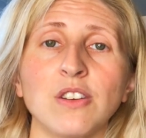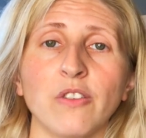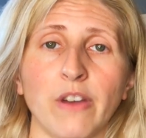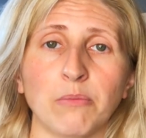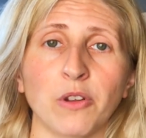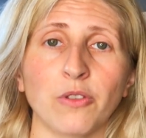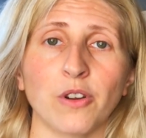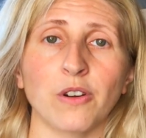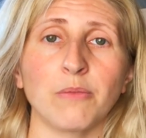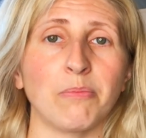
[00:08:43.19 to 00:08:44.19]
November
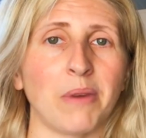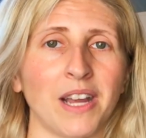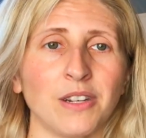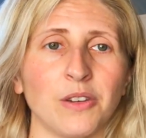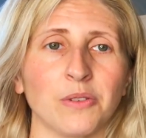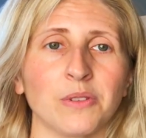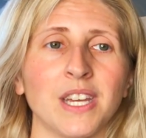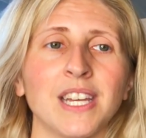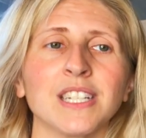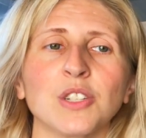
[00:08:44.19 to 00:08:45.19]
3rd by noon
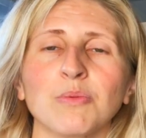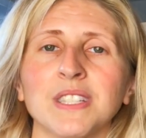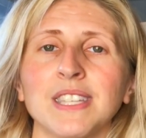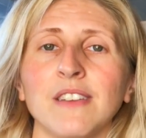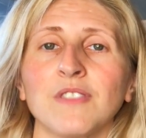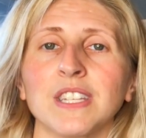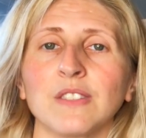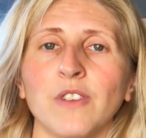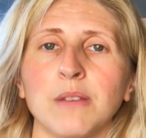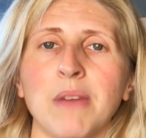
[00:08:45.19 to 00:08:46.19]
to receive this
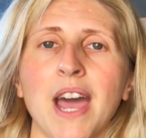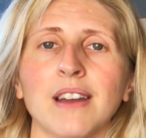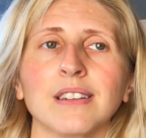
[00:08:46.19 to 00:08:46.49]
feedback.